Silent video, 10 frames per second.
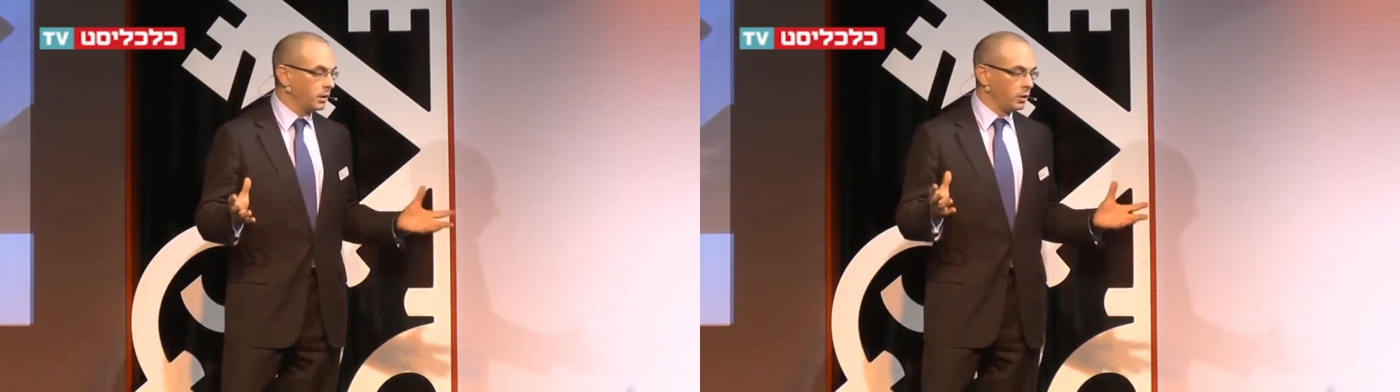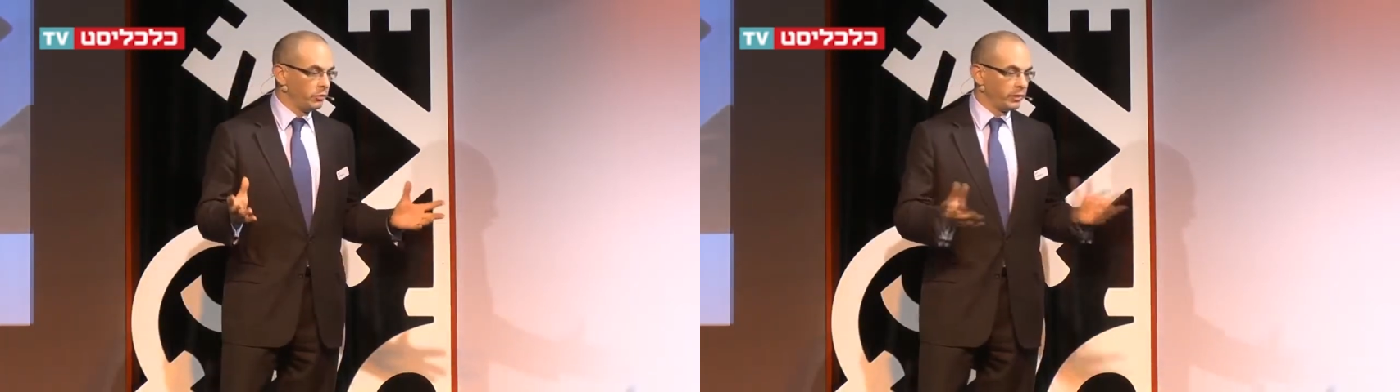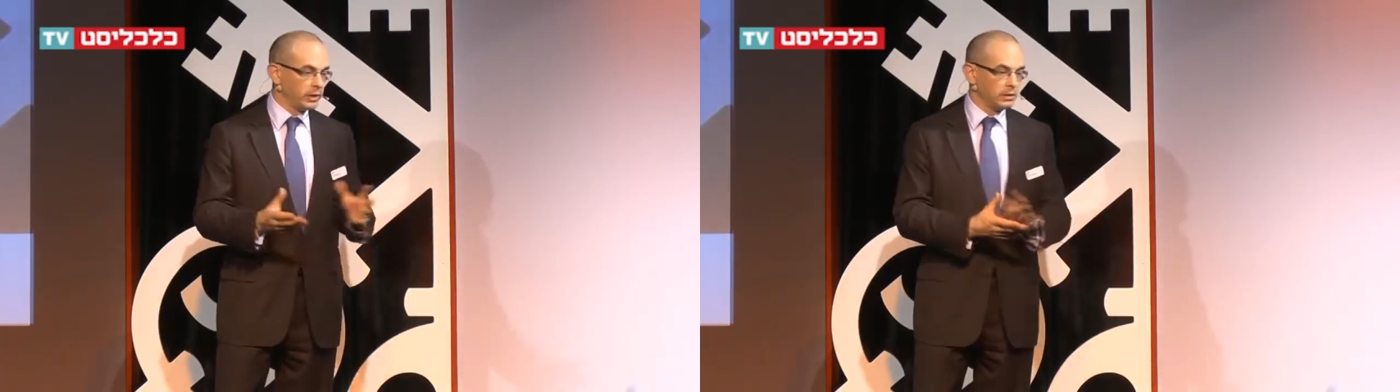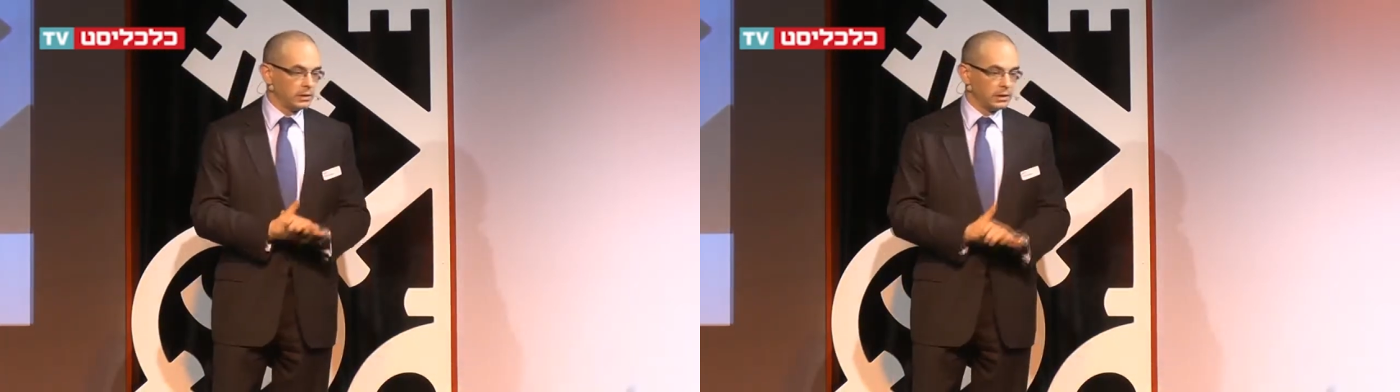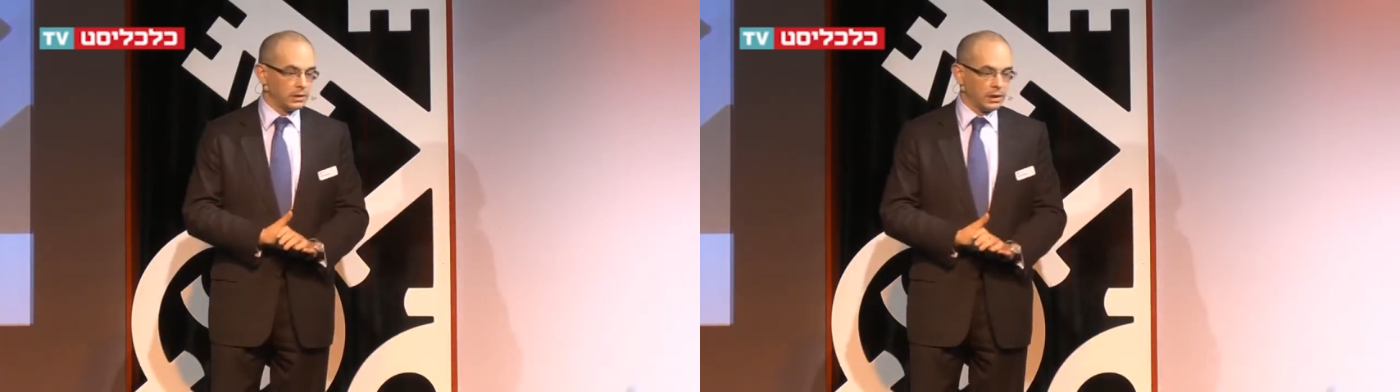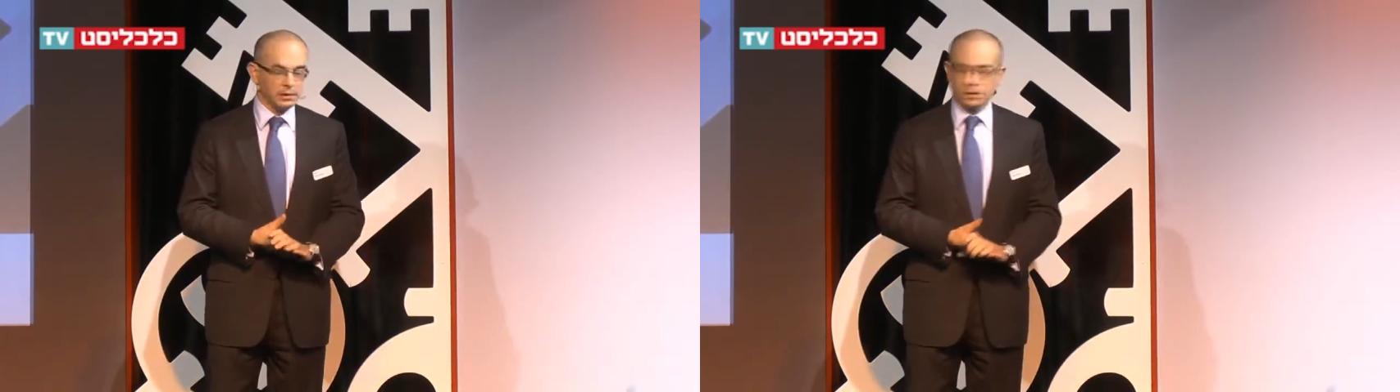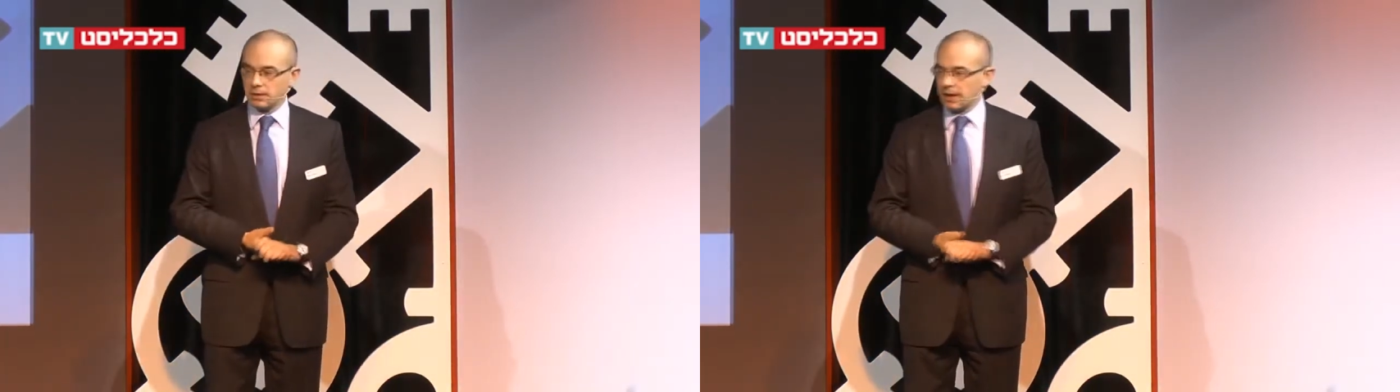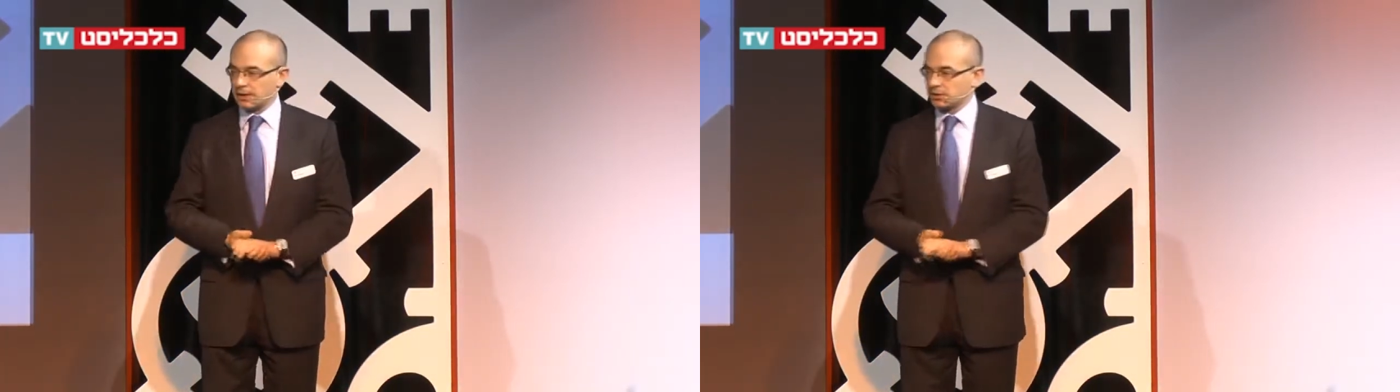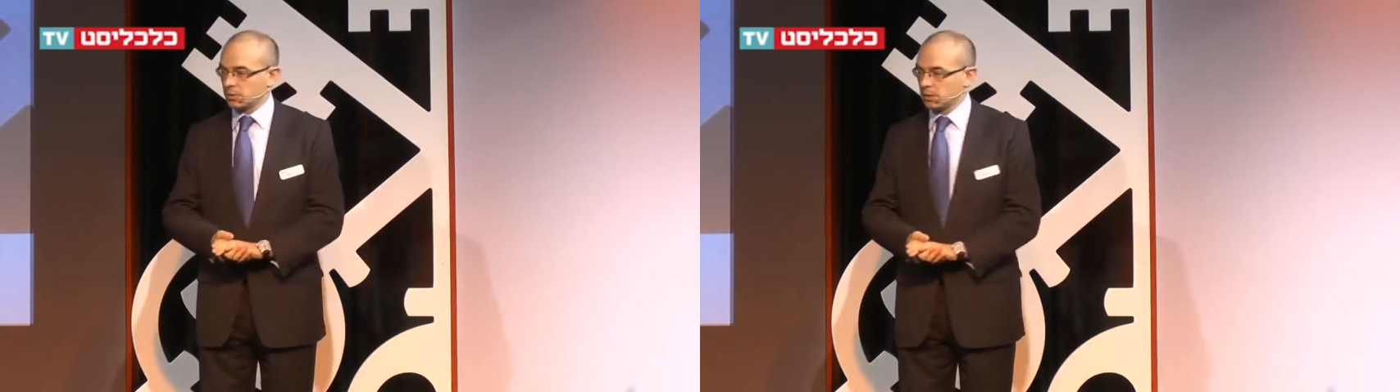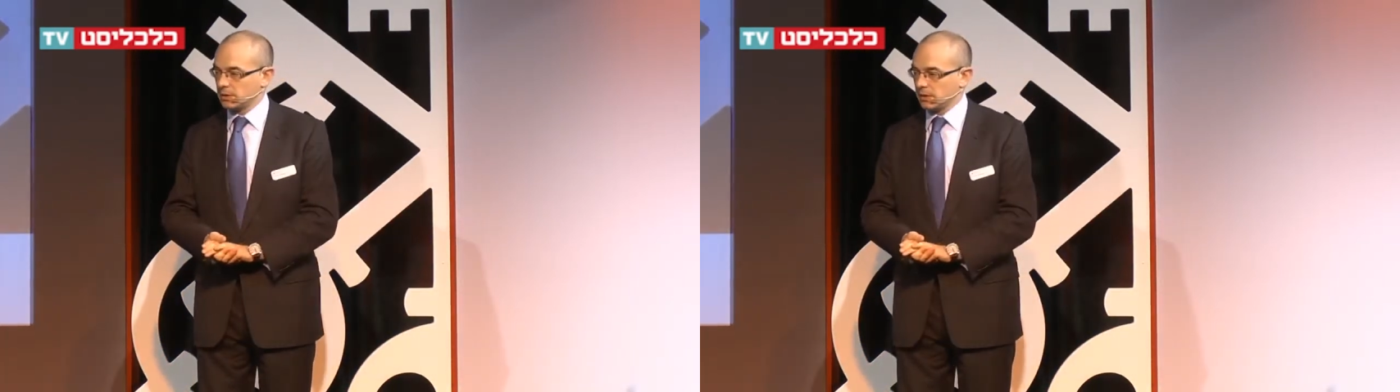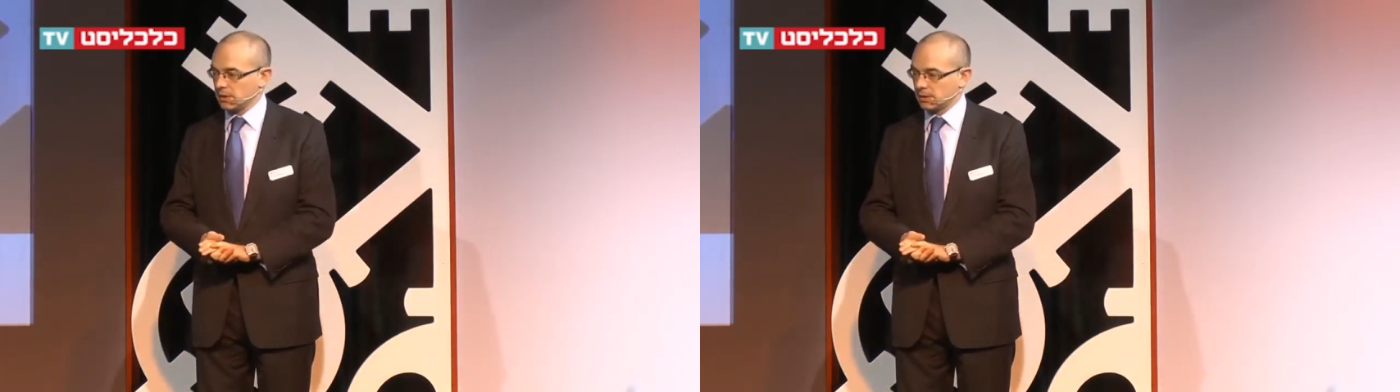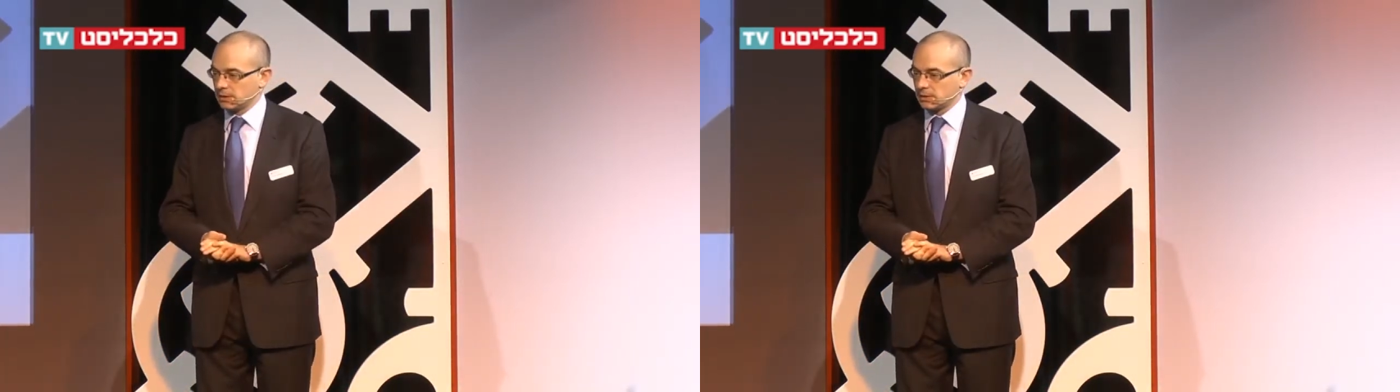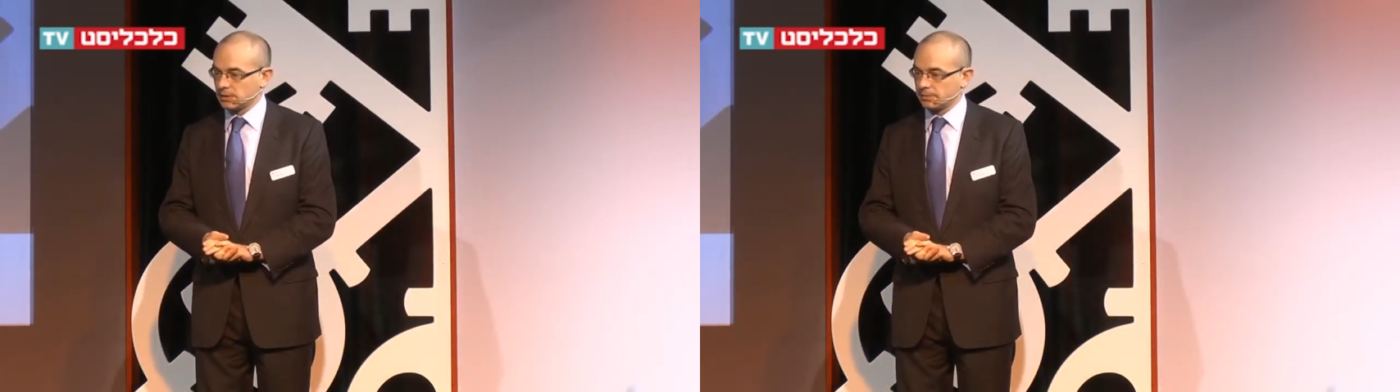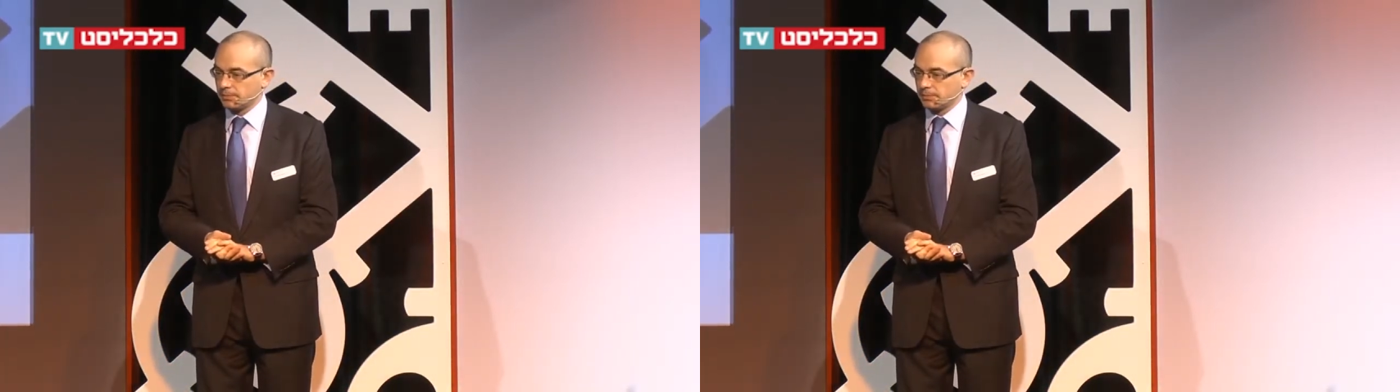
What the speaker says: over the next 20 years.